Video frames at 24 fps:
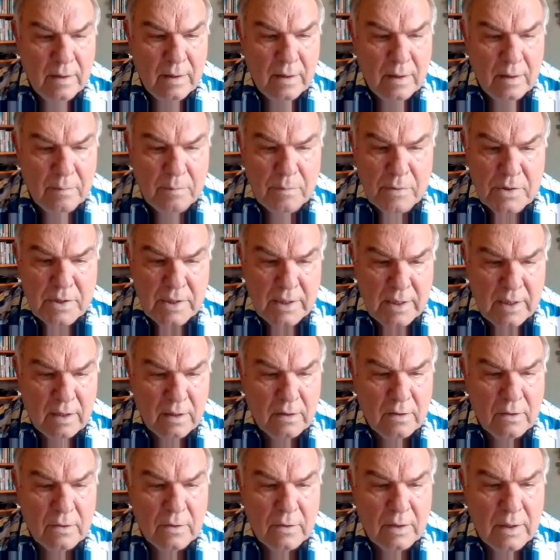
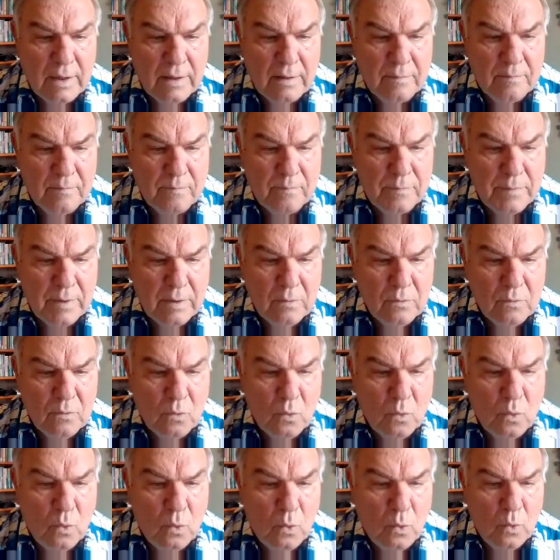particular
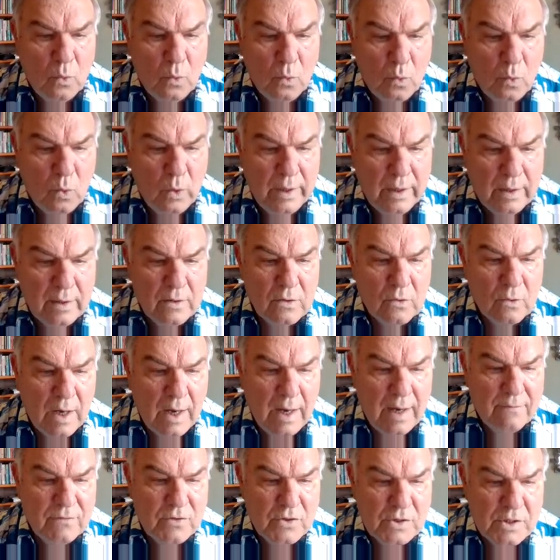
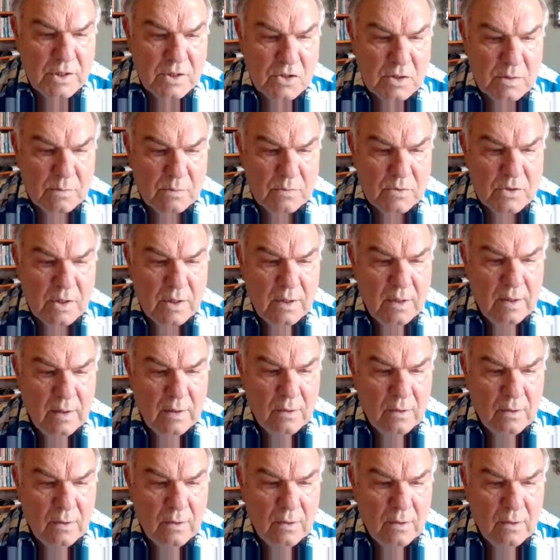wind-derived systems